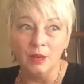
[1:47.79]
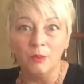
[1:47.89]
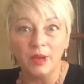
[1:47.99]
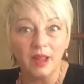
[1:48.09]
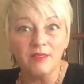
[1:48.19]

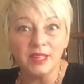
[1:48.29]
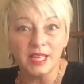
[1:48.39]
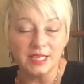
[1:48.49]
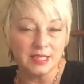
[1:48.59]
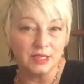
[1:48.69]
Whatever
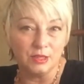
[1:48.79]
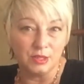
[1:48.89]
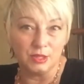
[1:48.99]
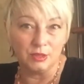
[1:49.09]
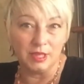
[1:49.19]
that is on your
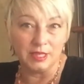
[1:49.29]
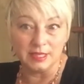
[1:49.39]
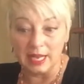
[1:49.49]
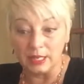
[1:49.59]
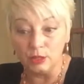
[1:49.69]
to-do
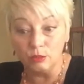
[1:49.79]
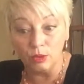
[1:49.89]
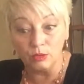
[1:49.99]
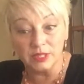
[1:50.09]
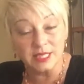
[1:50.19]
list, and you
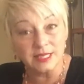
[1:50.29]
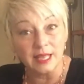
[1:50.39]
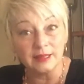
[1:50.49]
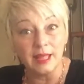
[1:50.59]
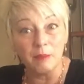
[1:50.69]
only
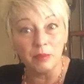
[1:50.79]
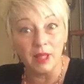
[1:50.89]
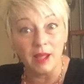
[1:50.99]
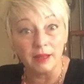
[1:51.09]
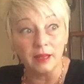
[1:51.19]
set that
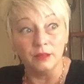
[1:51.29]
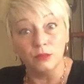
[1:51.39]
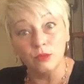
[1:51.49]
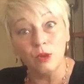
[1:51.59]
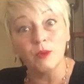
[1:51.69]
block, and you
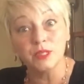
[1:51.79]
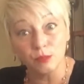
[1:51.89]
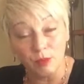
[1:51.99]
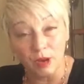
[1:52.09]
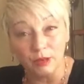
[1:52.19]
know what
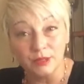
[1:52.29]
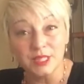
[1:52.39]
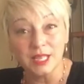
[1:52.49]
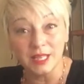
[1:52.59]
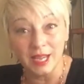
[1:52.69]

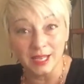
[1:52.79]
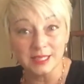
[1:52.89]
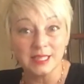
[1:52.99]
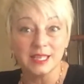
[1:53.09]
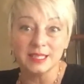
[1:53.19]
tomorrow's and the
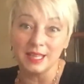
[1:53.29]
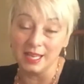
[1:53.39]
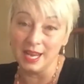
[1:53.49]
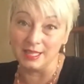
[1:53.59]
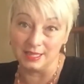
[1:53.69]
next
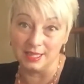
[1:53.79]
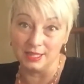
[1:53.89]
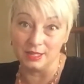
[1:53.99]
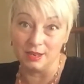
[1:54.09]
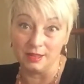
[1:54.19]

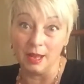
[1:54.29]
days are.